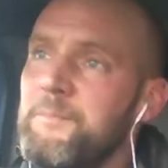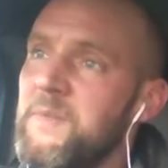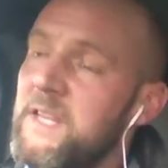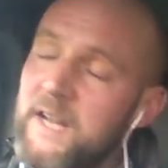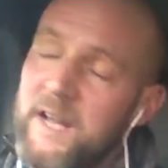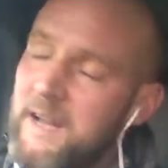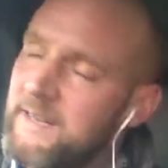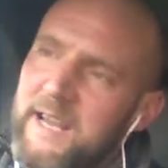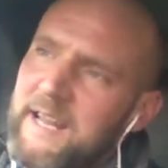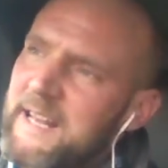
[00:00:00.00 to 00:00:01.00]
you know,
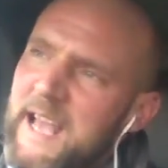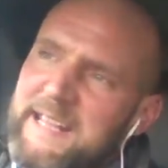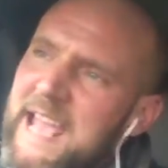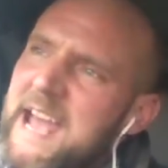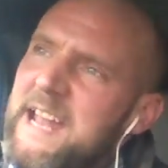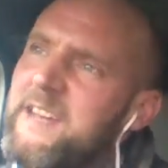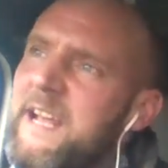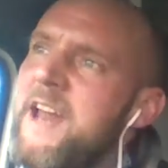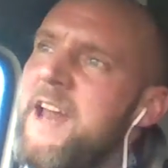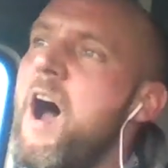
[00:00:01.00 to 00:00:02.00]
and again,
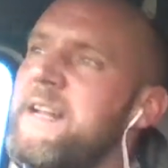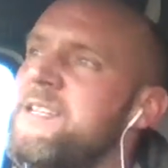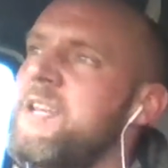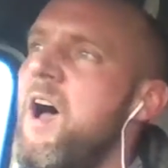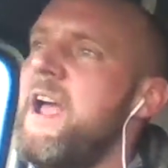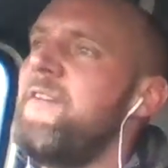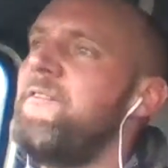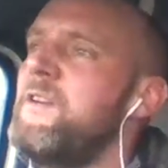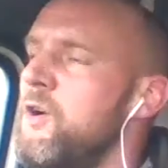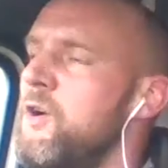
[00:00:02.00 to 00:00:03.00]
in hindsight, if
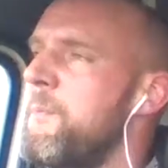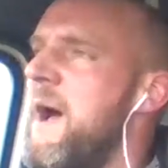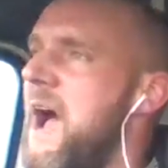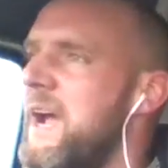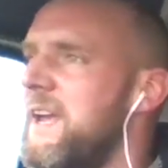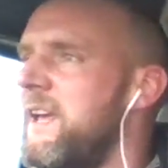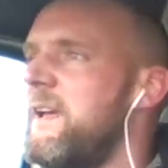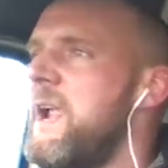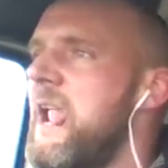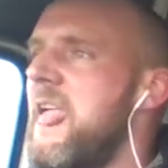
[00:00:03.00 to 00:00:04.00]
you look back,
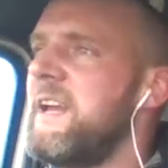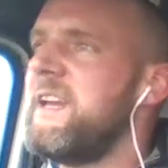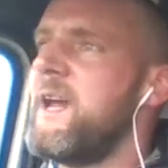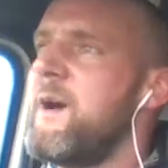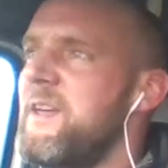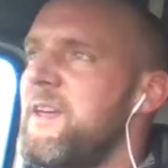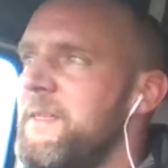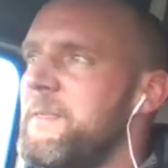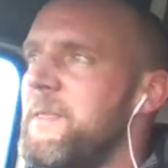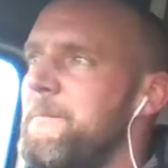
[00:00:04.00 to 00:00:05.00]
you know, I
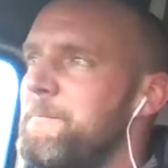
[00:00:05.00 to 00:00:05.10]
think that